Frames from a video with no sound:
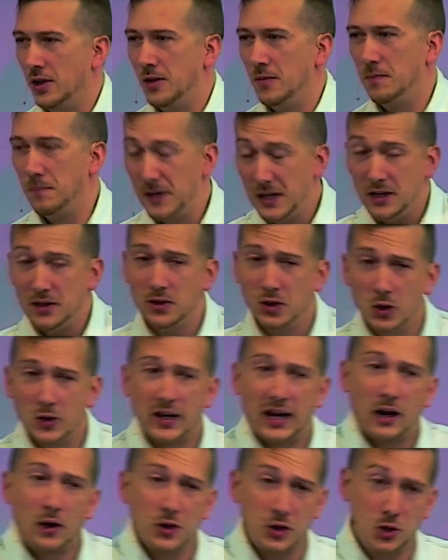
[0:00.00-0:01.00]
be in no
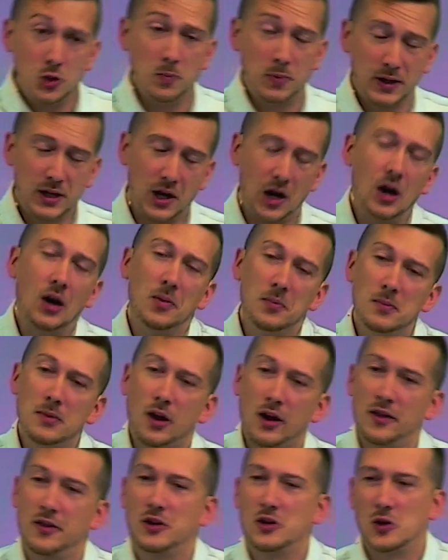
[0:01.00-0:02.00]
doubt, you become
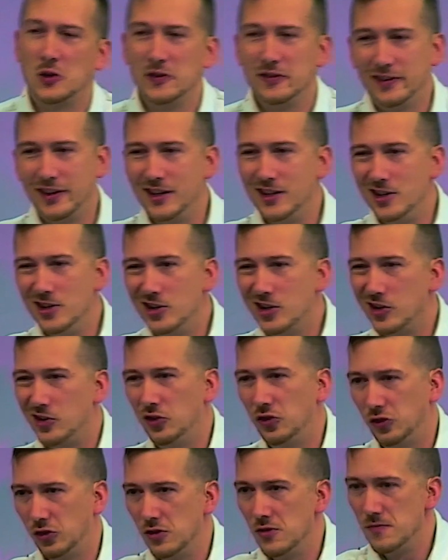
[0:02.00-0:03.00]
like the content you
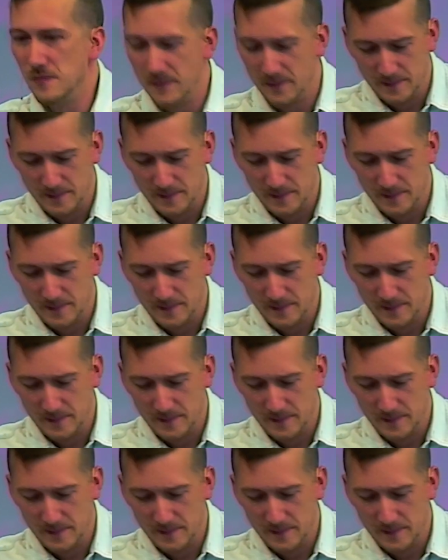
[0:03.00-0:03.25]
consume.